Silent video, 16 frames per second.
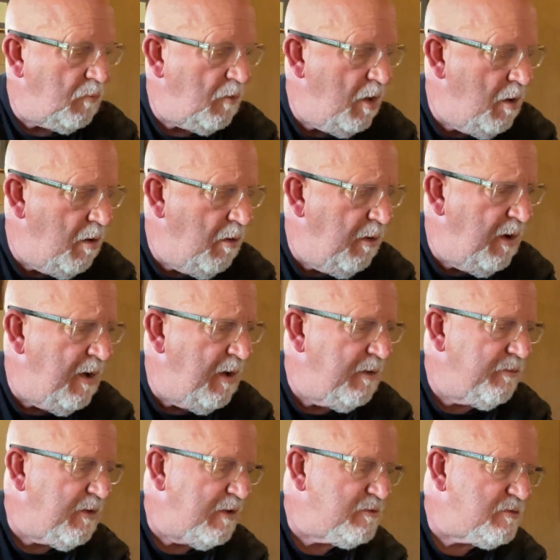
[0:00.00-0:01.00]
All
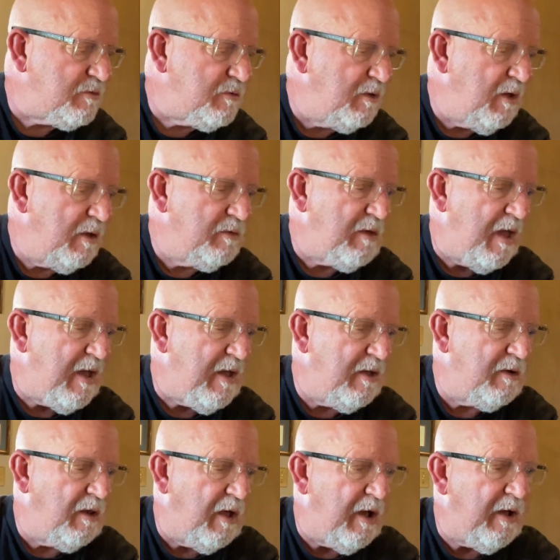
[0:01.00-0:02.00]
right, that's the
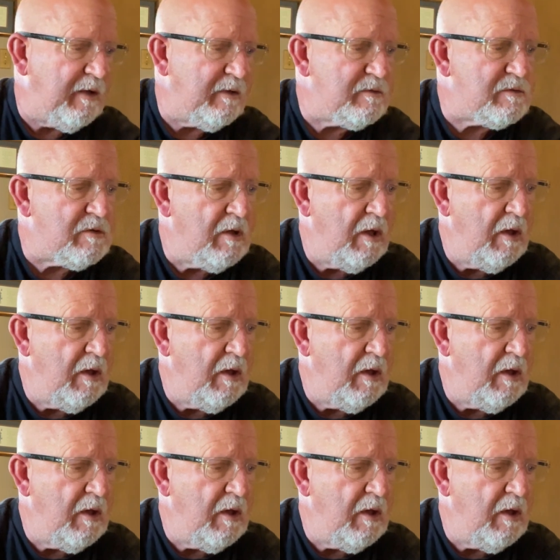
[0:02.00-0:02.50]
headlights.